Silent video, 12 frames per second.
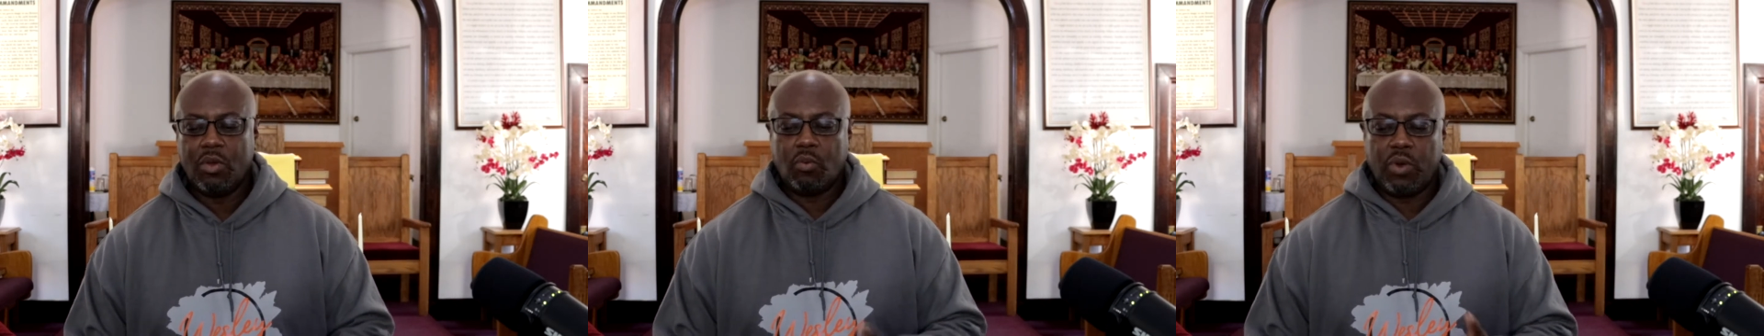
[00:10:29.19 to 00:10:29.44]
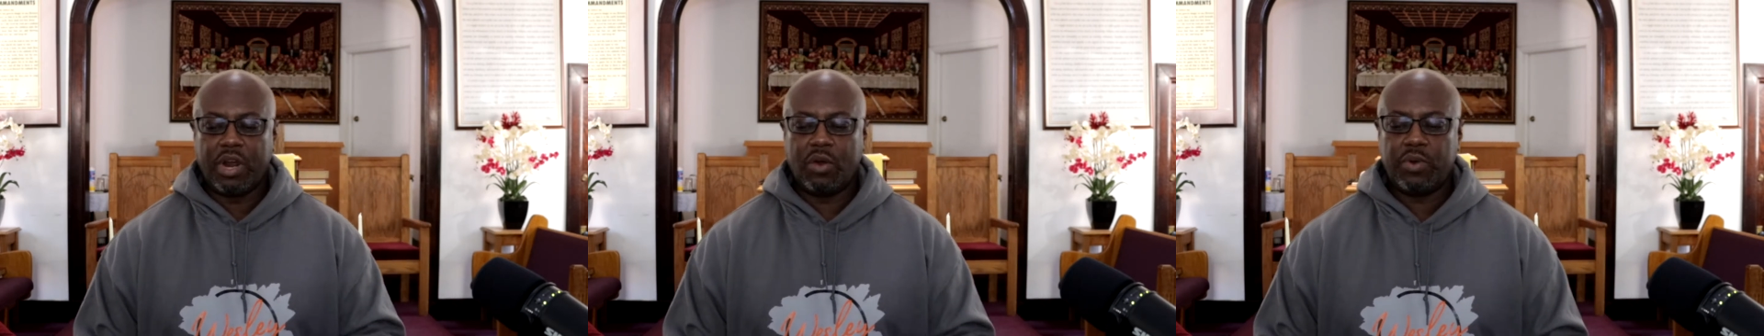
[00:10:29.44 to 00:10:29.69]

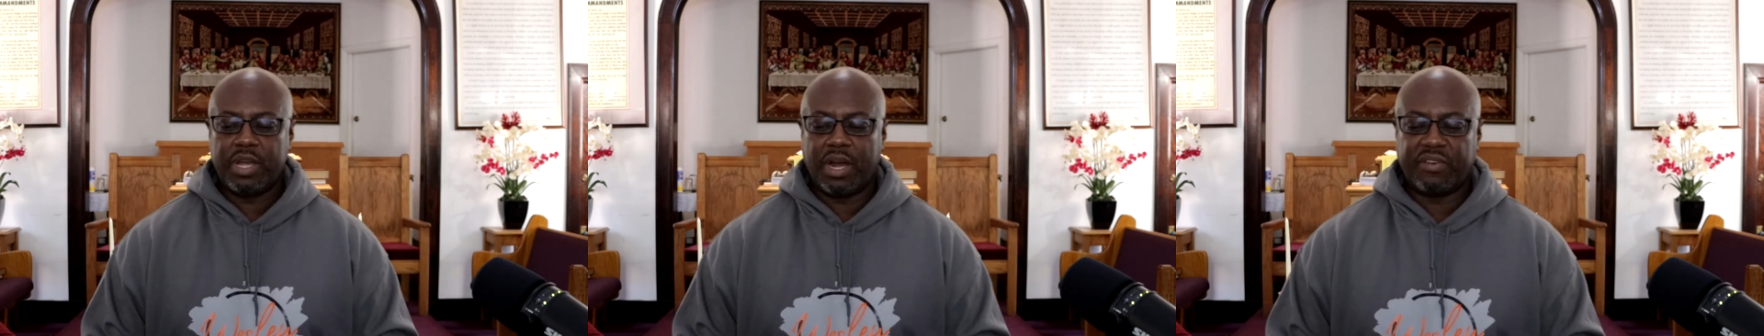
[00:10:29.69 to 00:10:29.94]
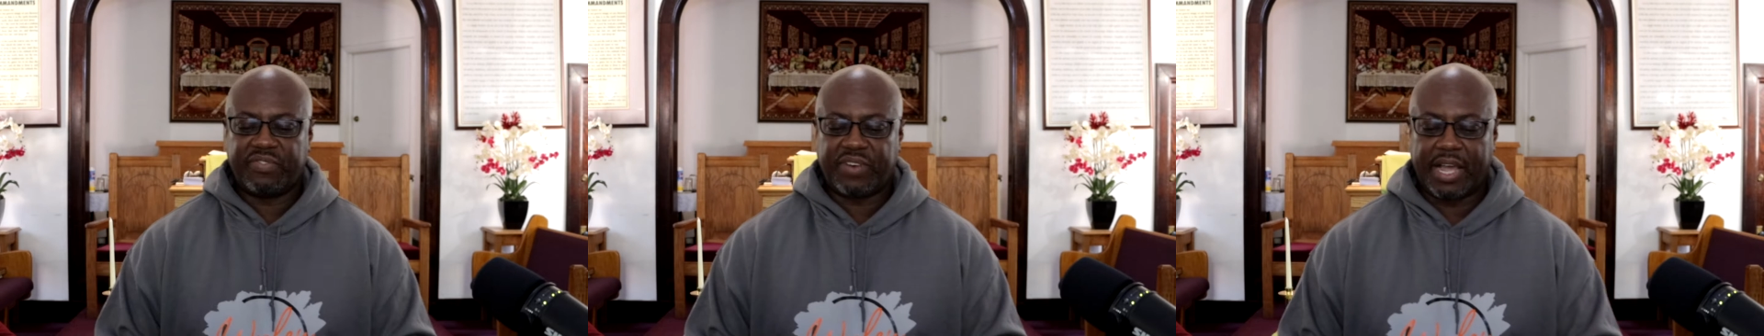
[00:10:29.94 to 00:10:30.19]
where we
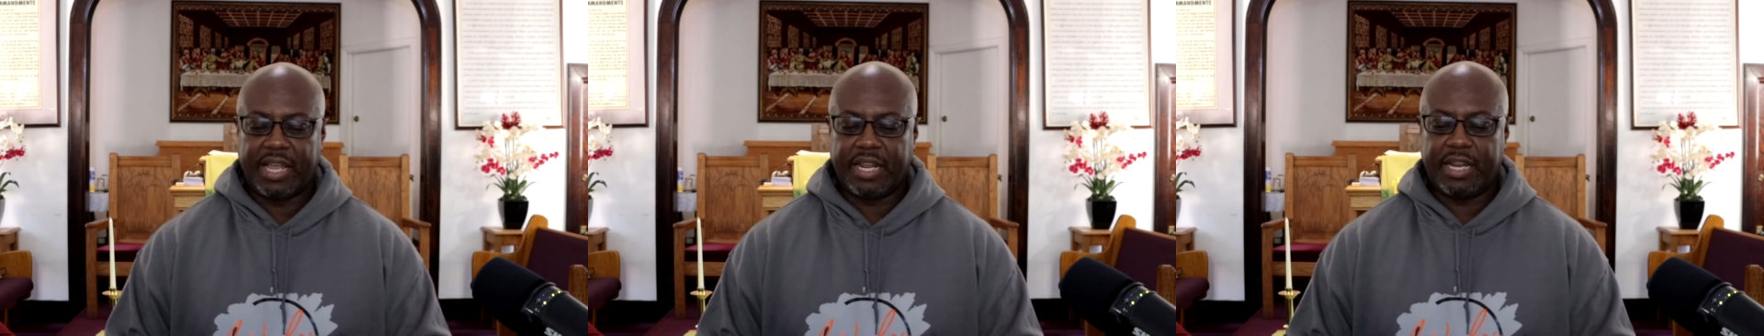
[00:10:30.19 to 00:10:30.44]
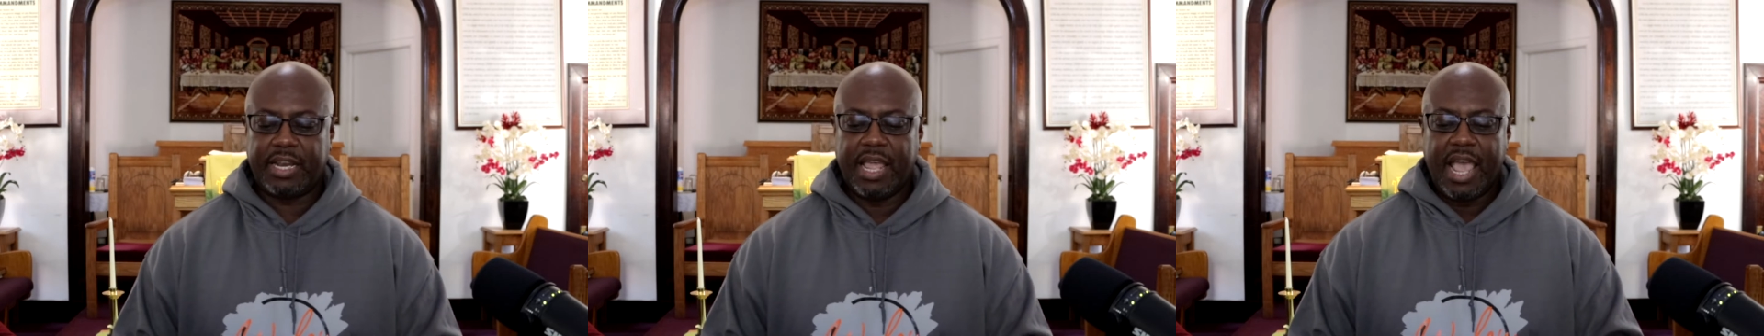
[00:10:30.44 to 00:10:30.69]
are
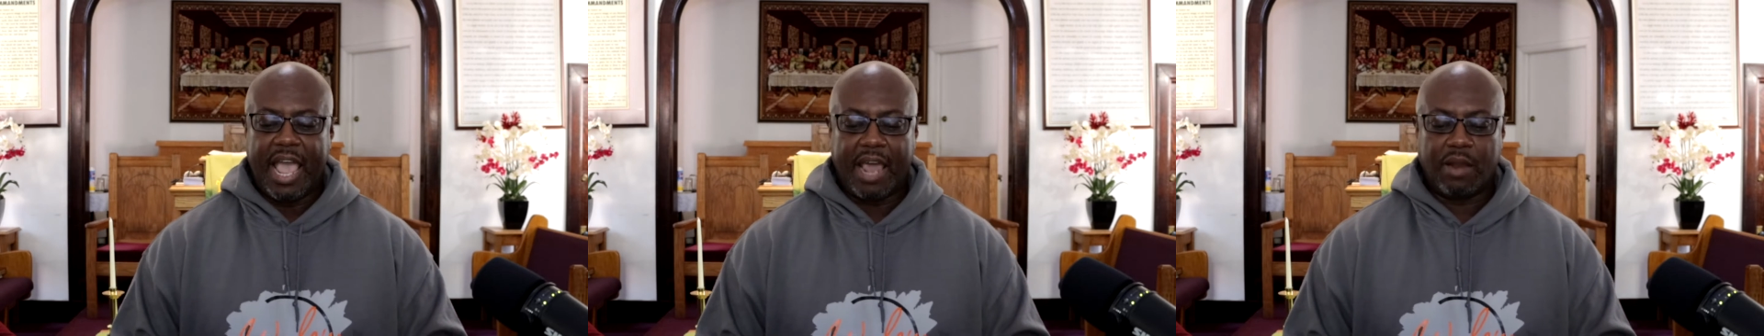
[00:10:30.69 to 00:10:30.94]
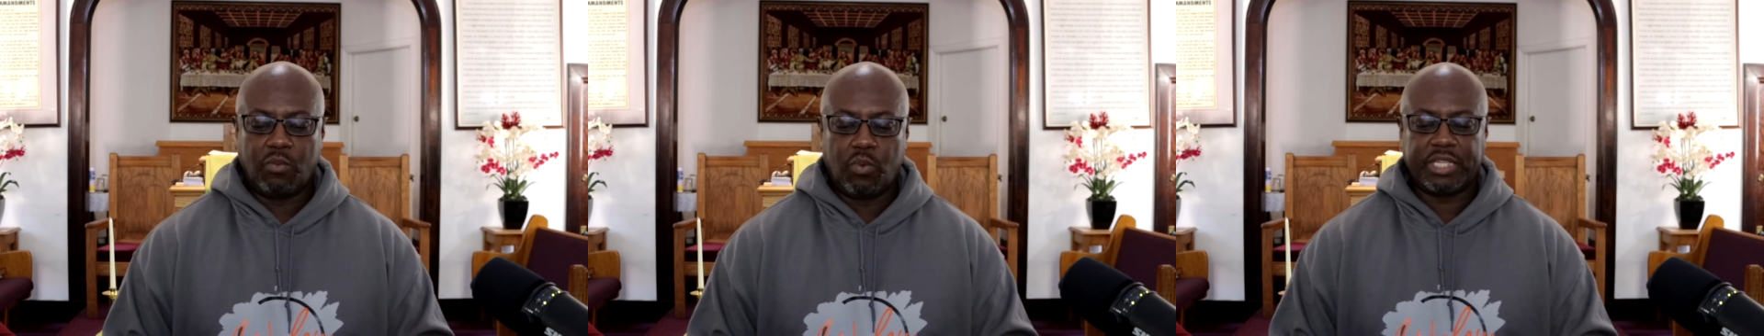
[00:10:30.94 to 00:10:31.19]
fighting,
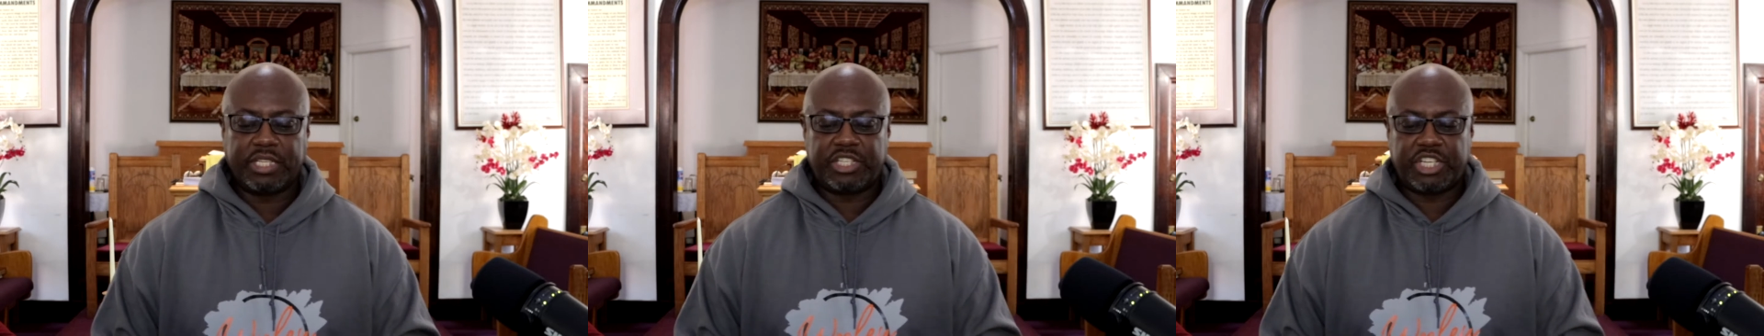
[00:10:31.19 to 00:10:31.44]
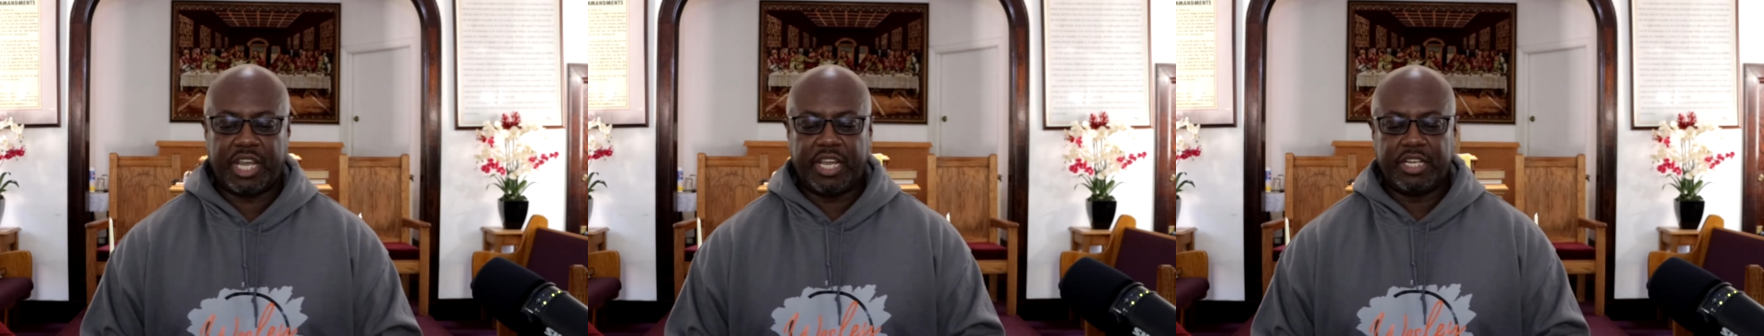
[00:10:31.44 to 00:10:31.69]
and what
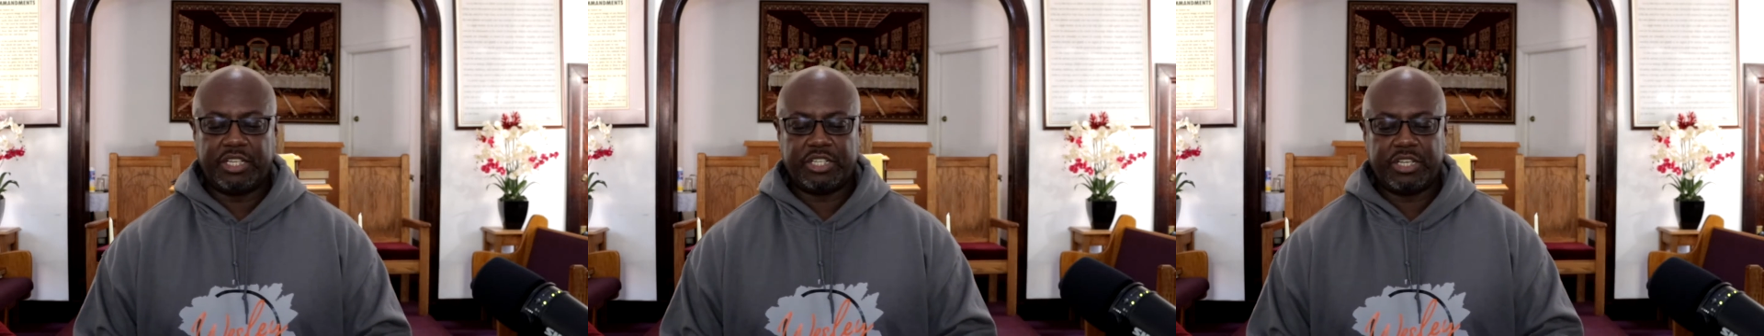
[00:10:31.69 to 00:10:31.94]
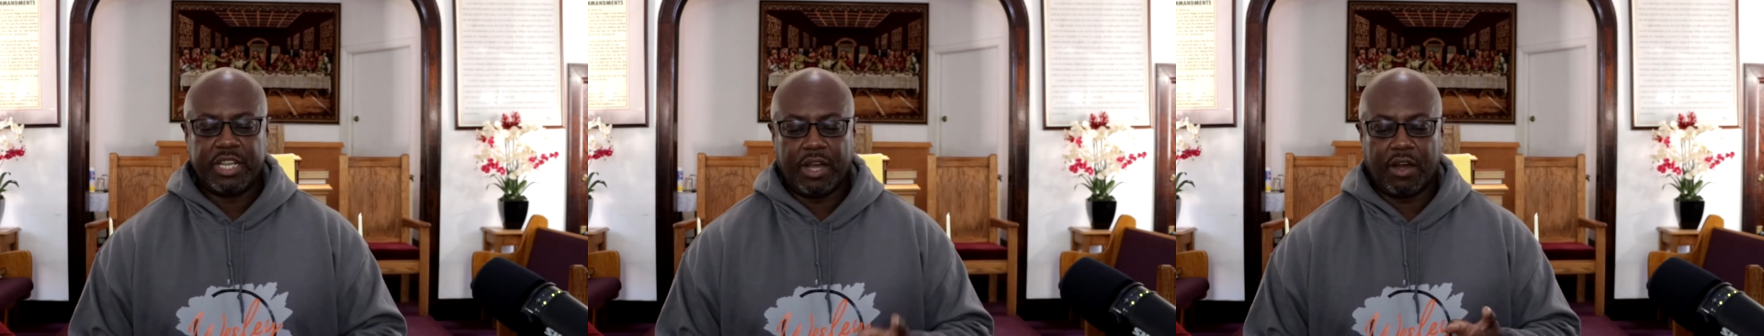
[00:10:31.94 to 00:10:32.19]
changes